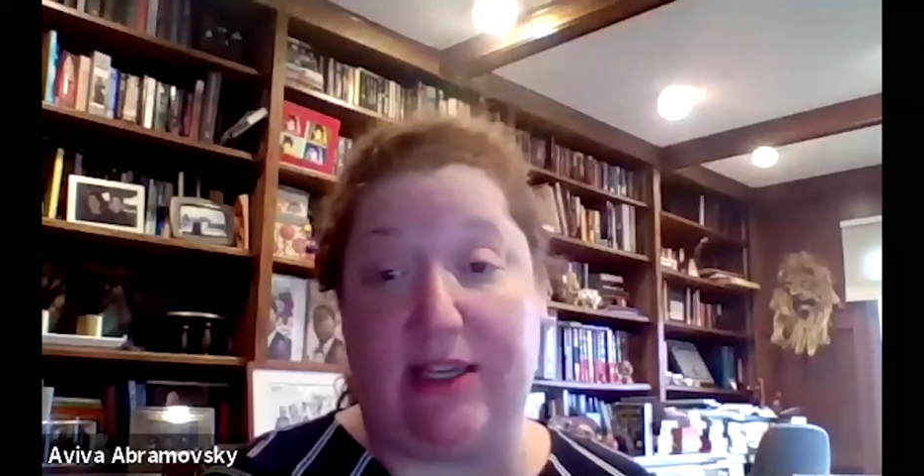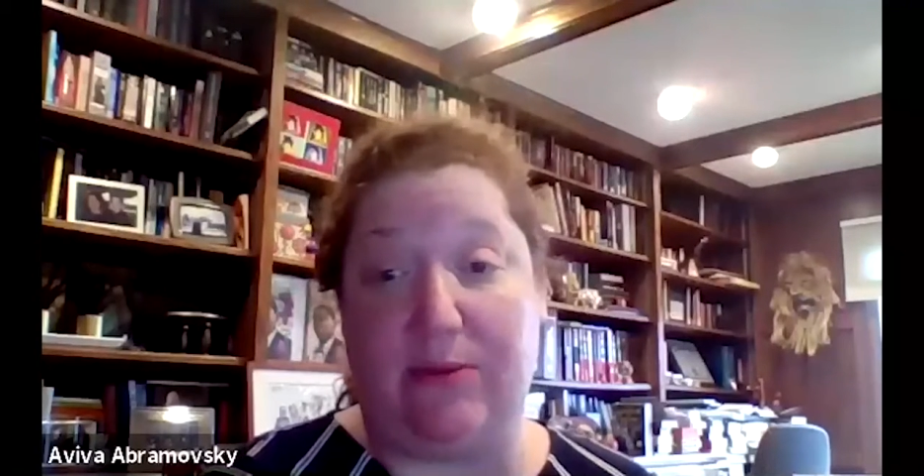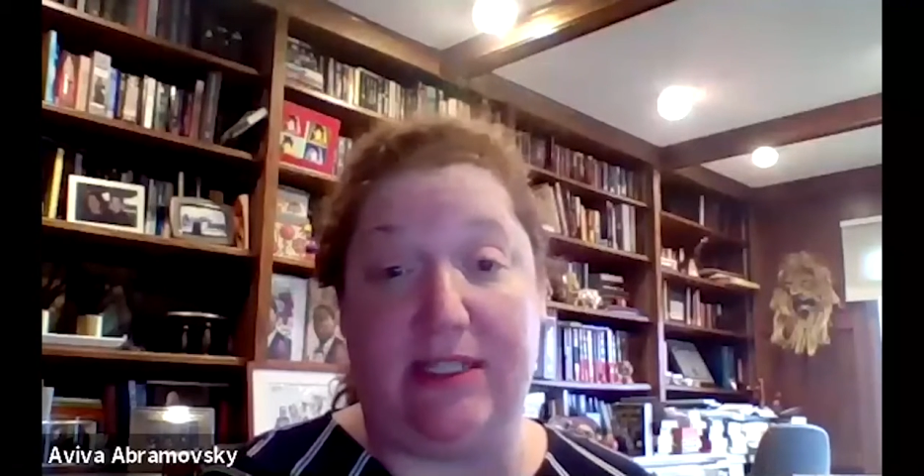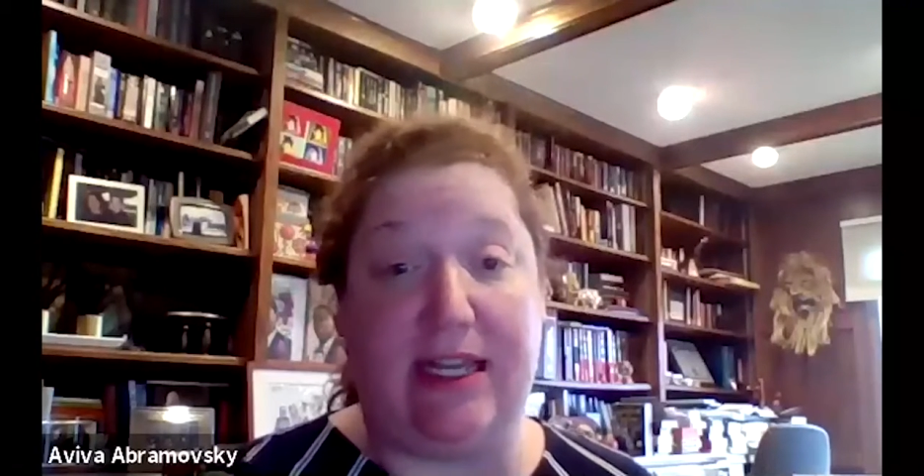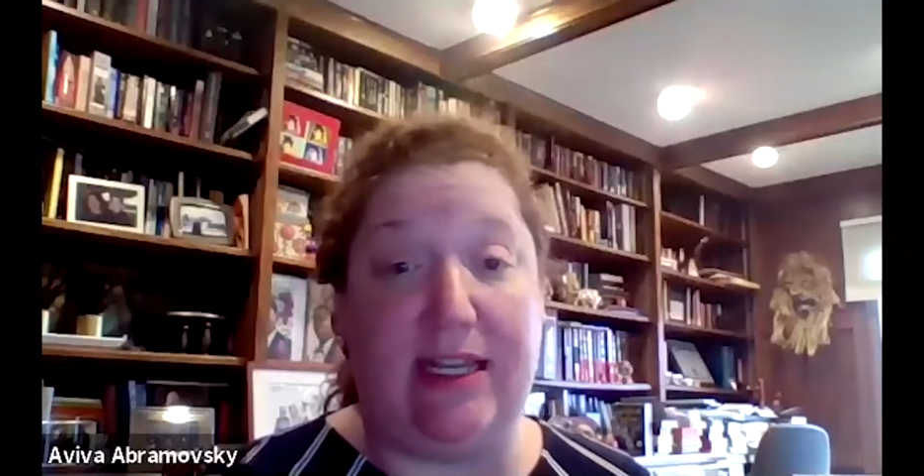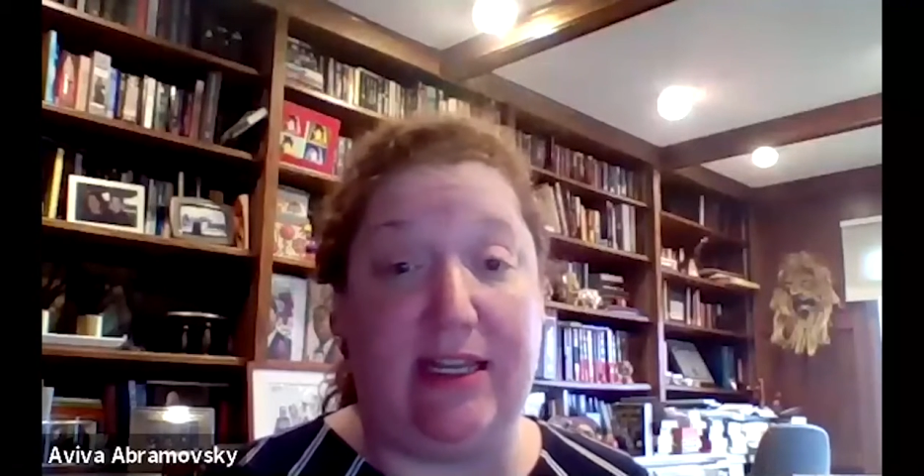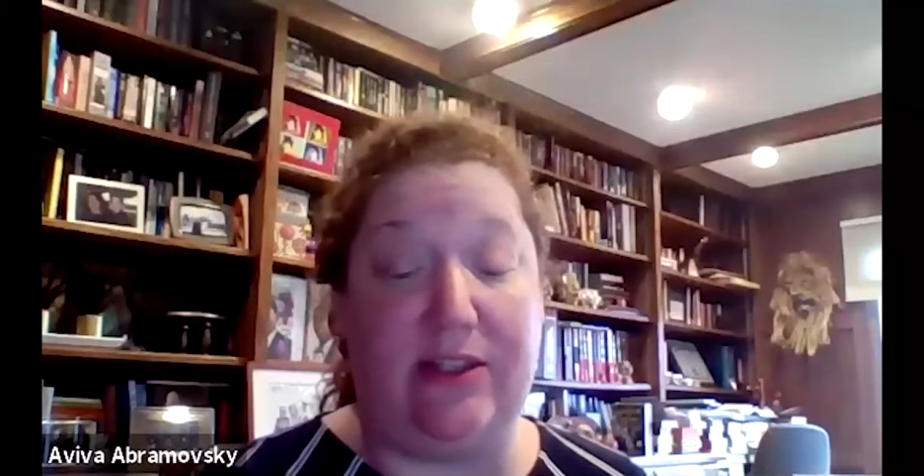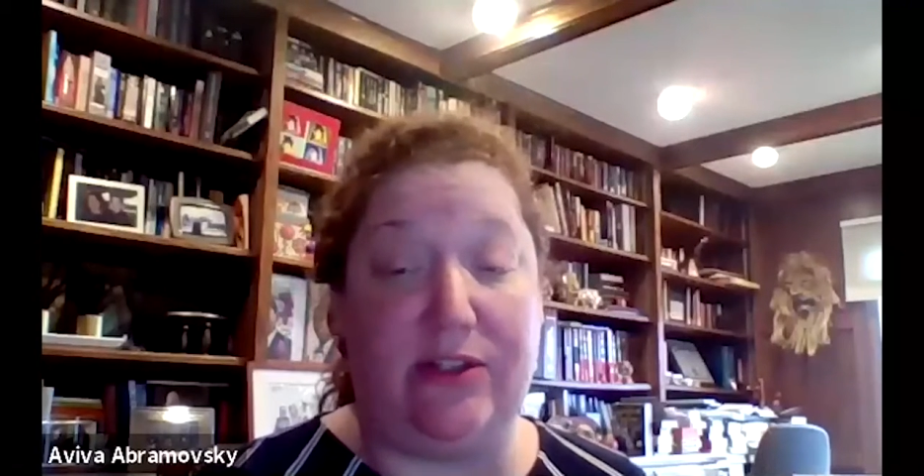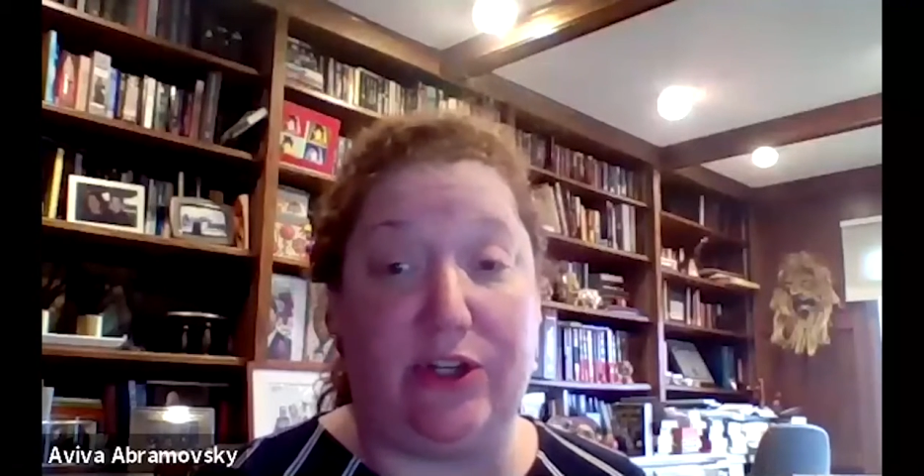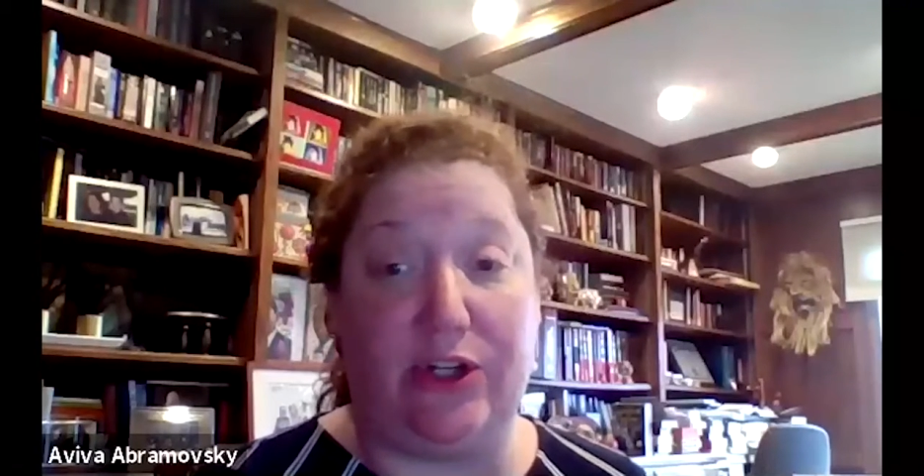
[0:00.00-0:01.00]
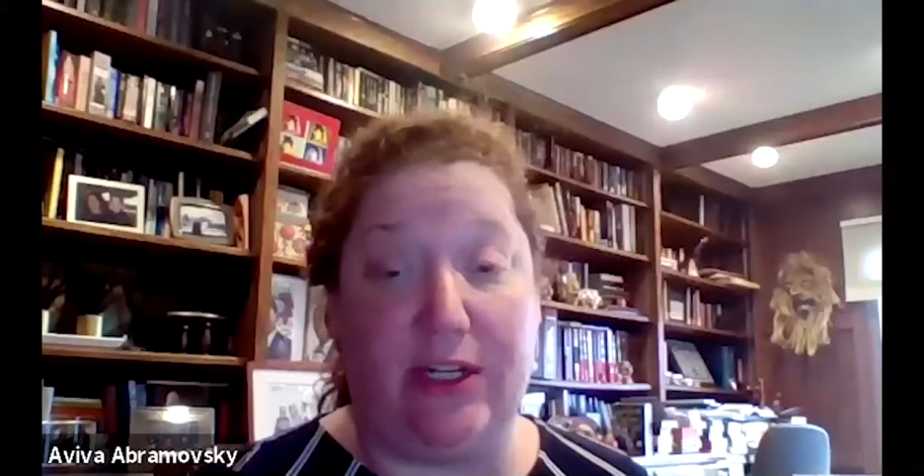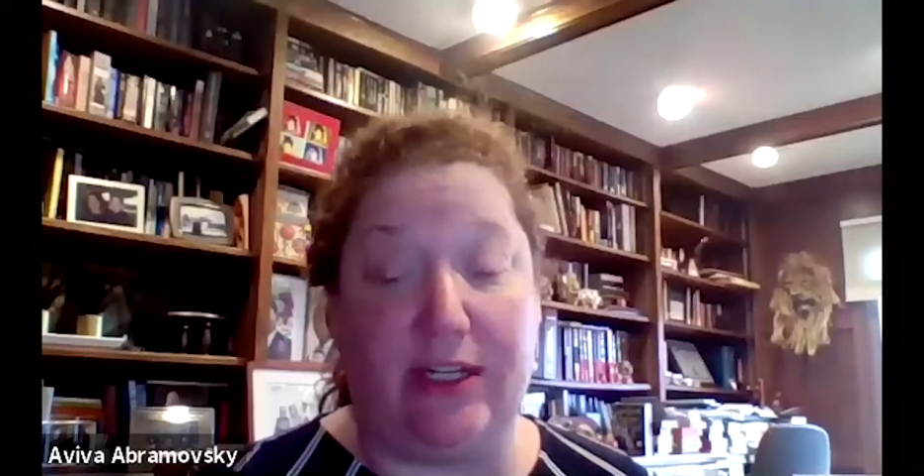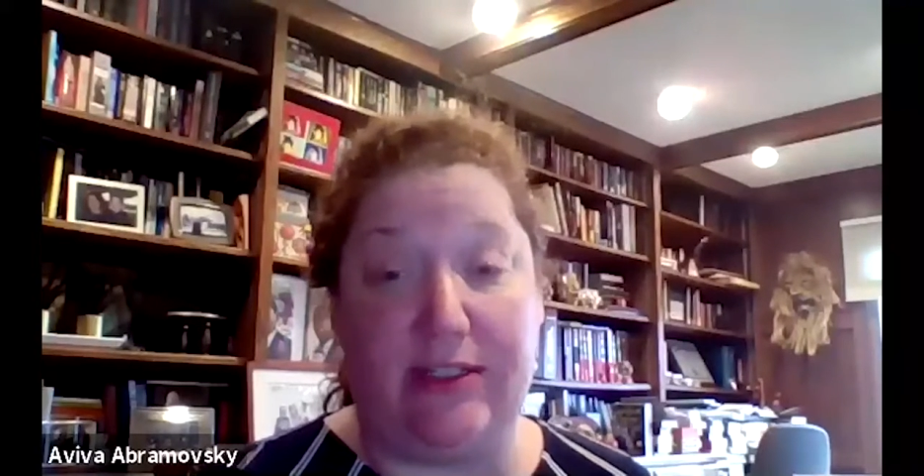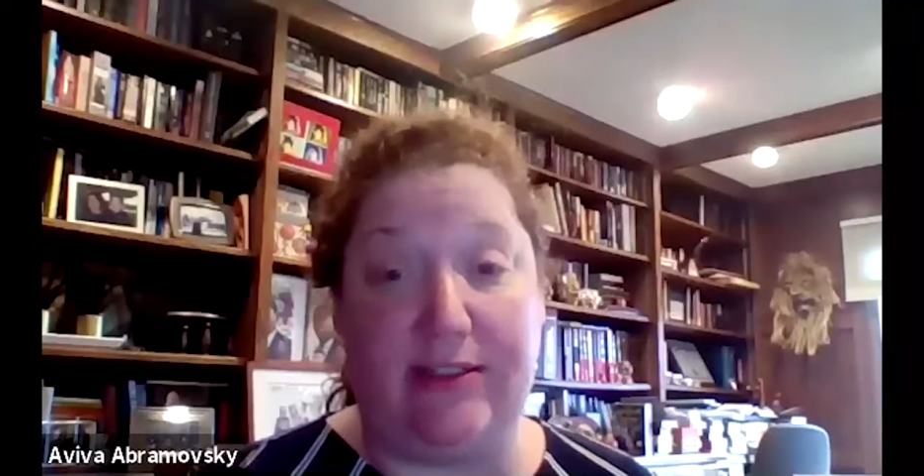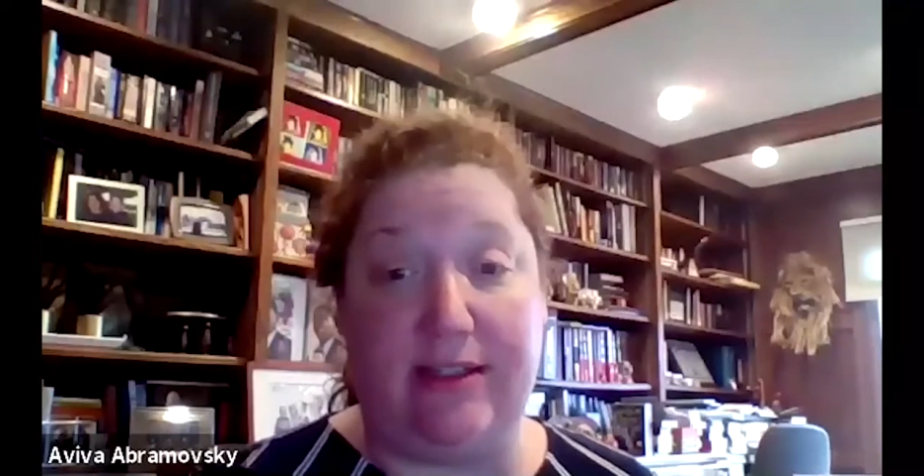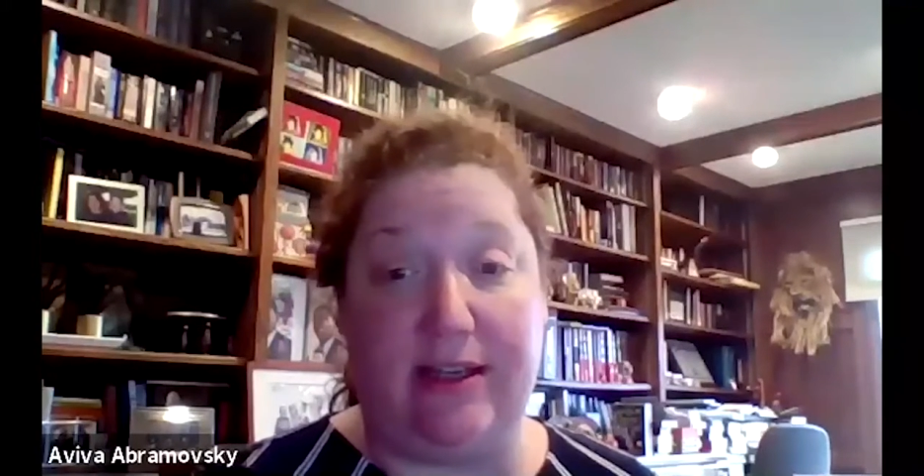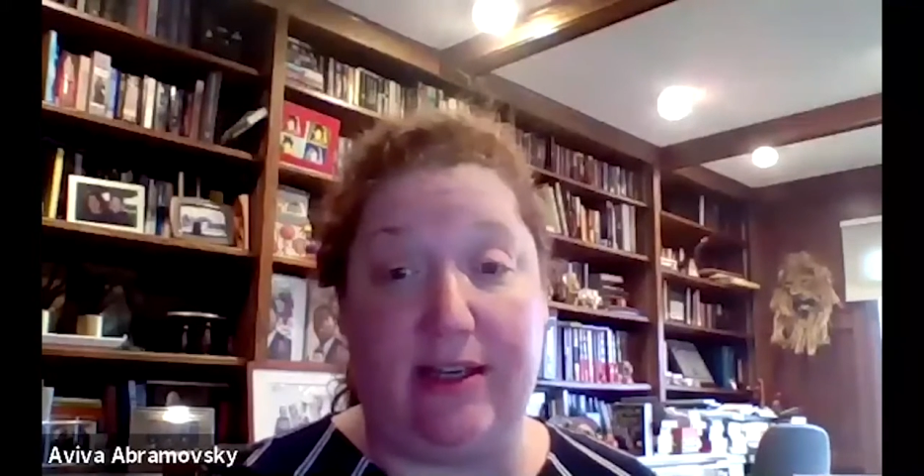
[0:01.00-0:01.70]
like we said, in this current